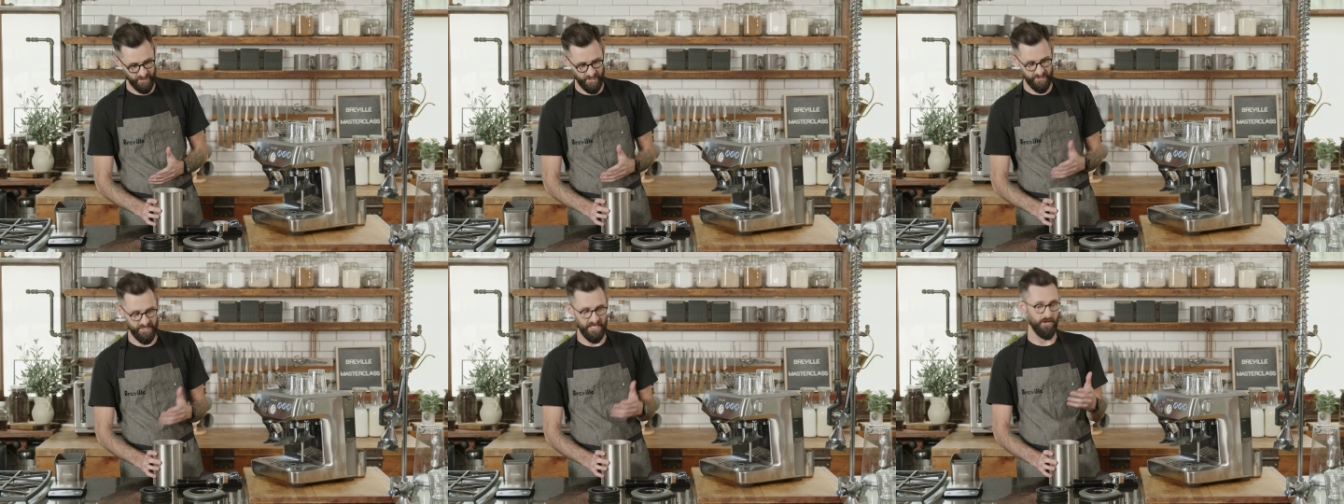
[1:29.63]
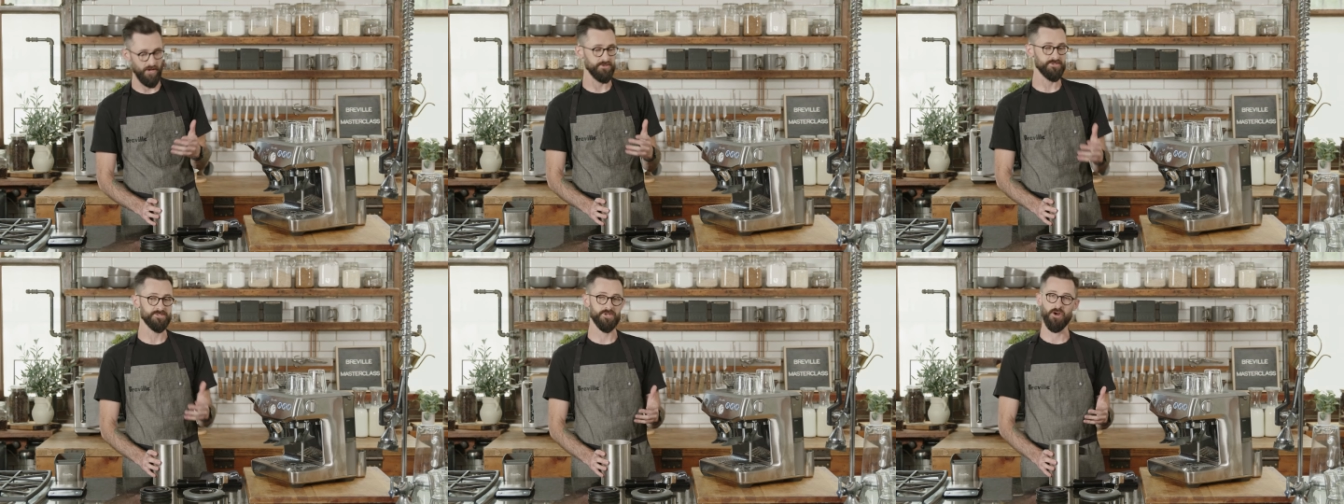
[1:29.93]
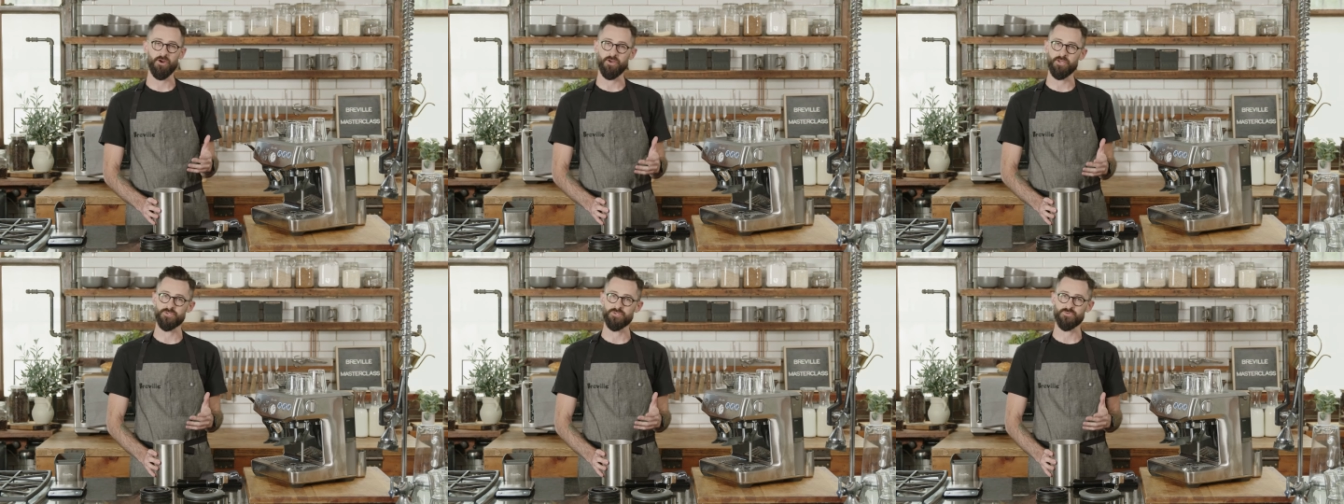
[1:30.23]
on how
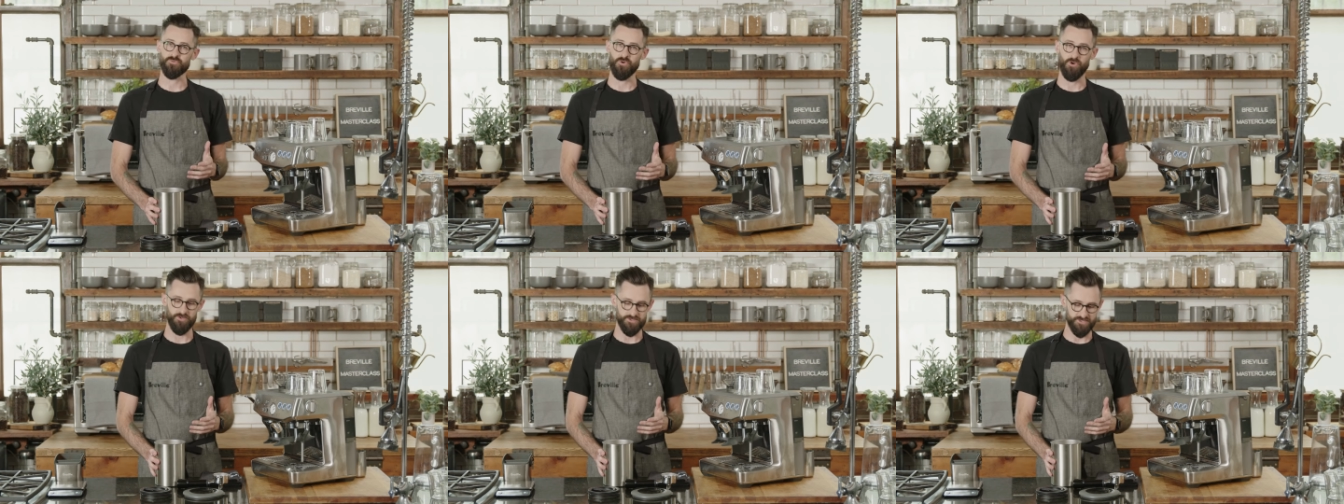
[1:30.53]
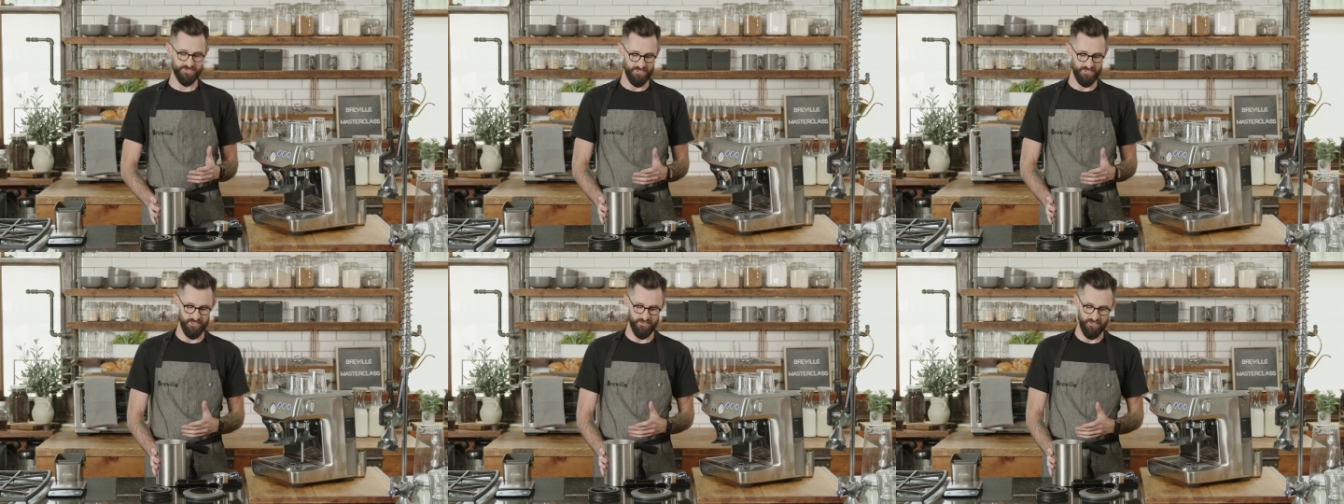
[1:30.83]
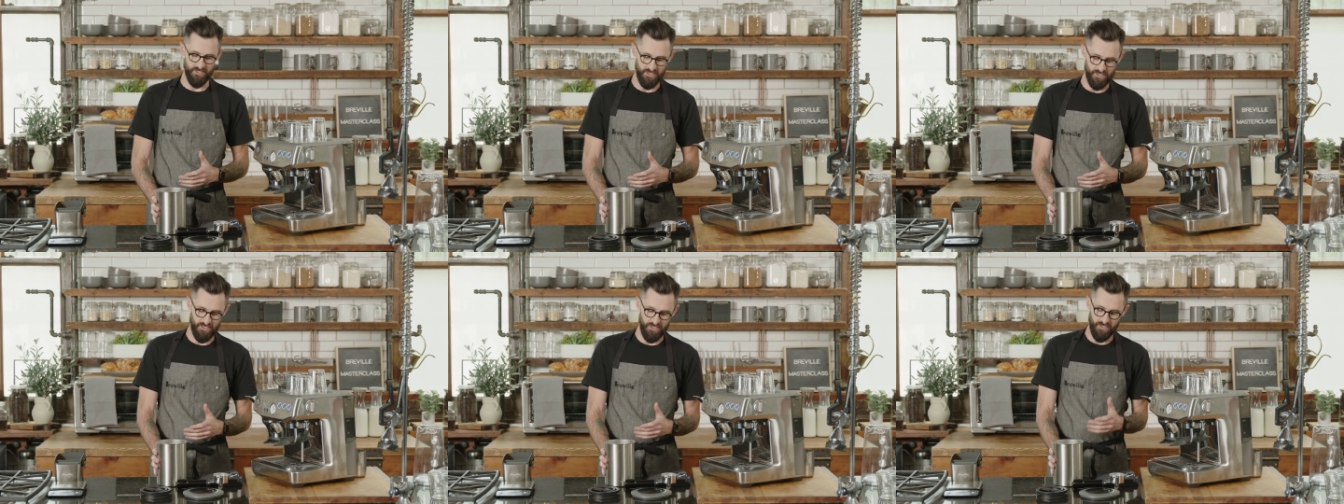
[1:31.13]
dark it's
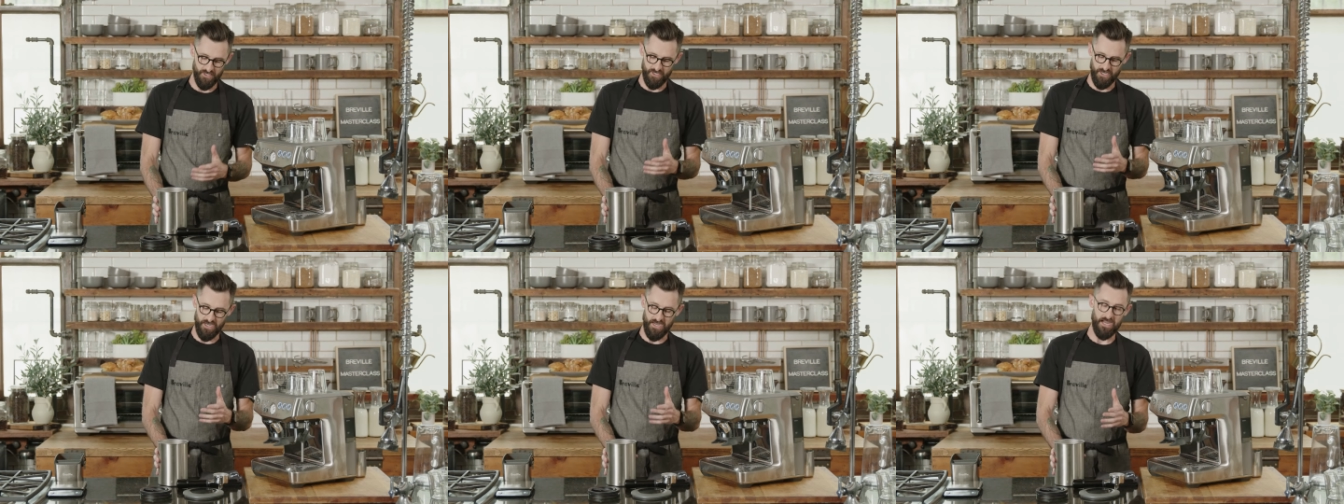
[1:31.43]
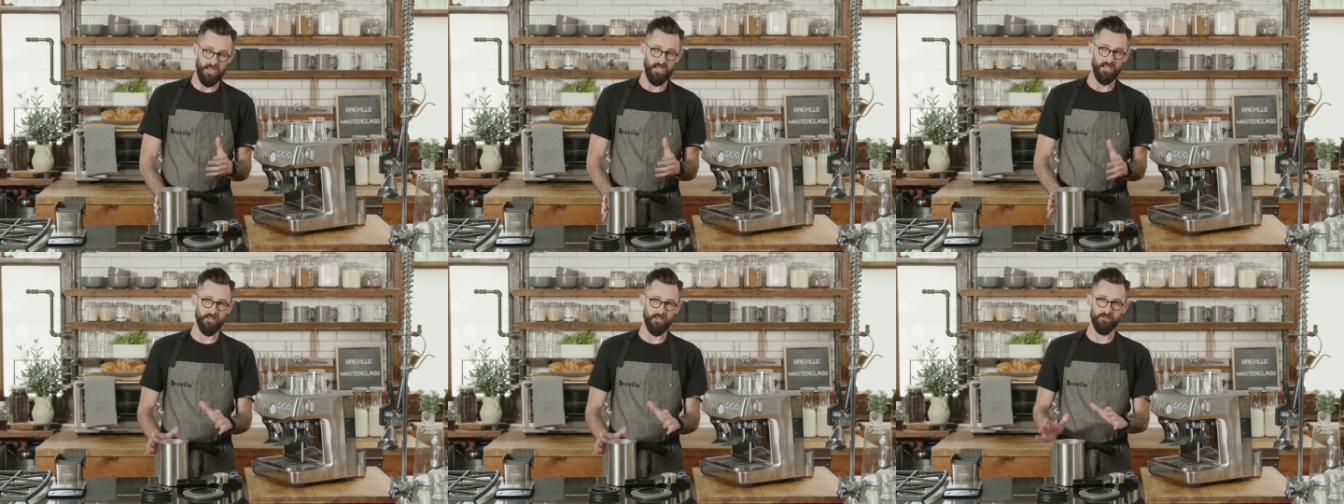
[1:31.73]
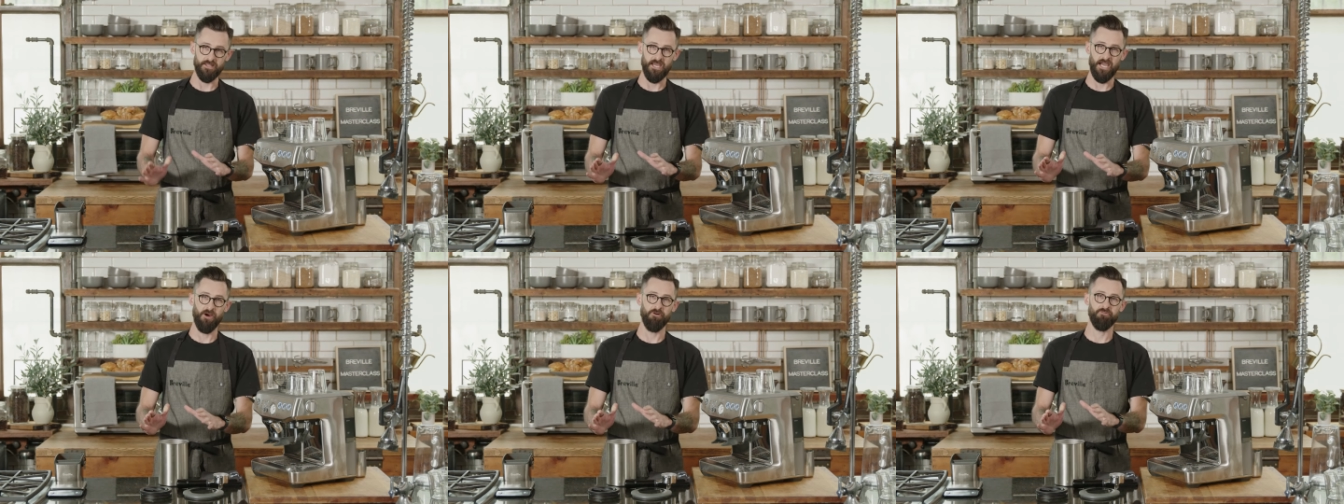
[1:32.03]
roasted
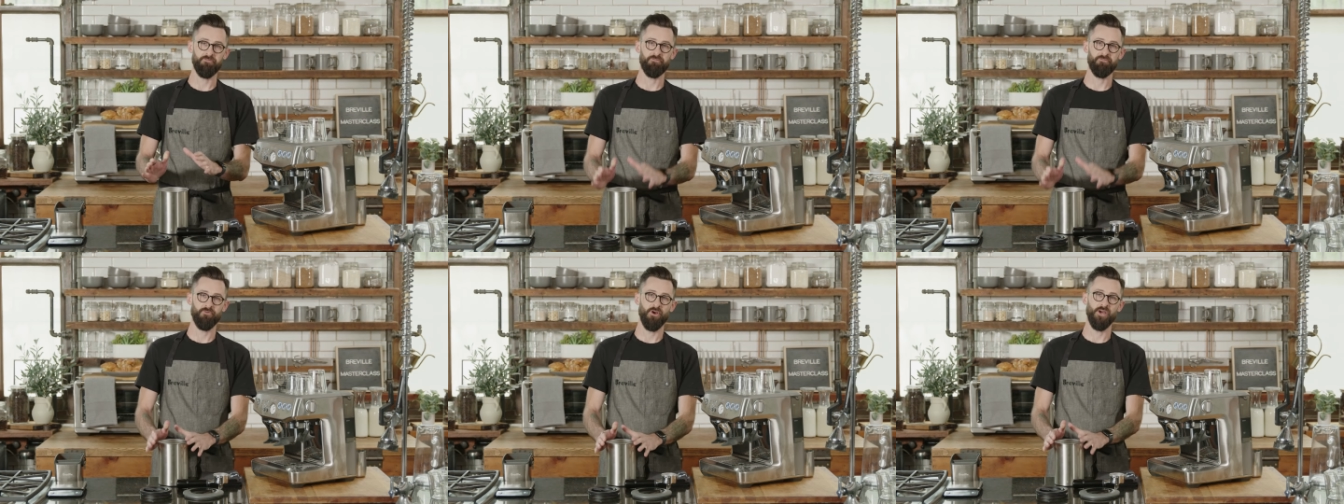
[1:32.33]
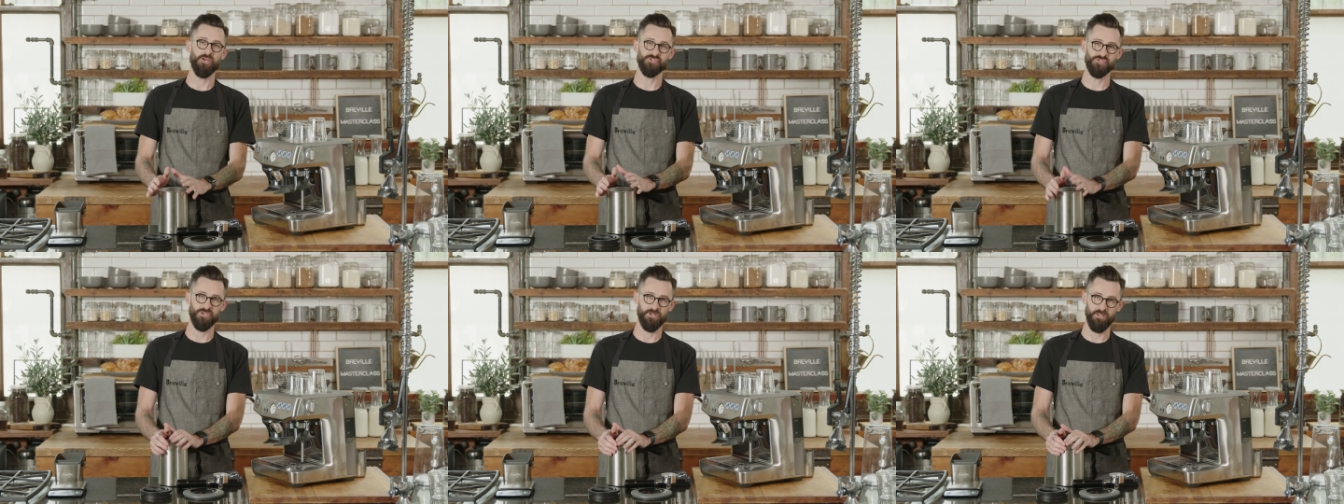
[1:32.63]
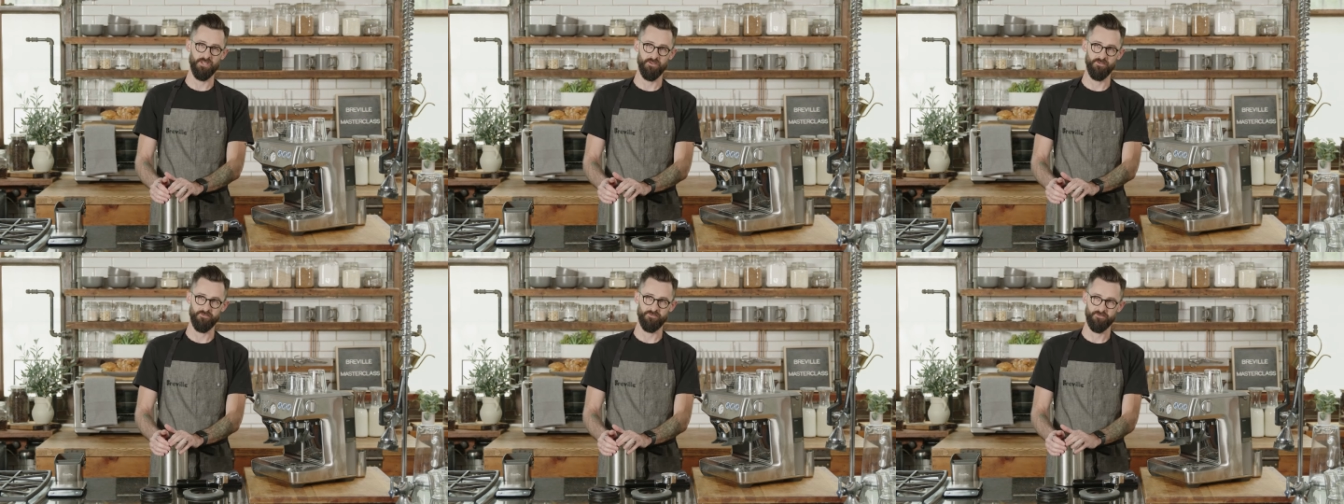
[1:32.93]
and how fresh it
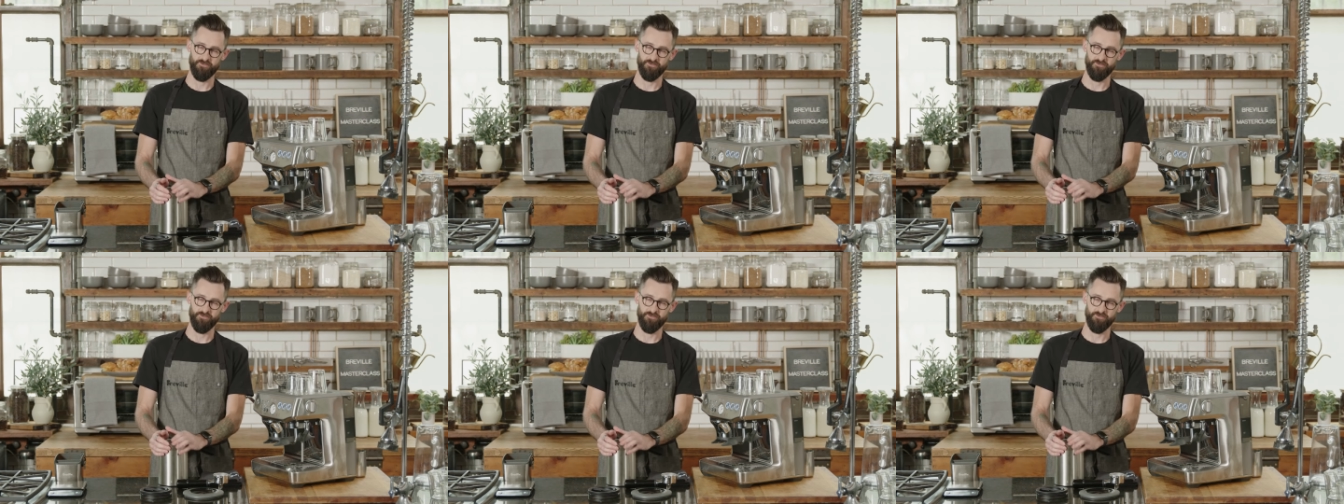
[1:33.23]
is.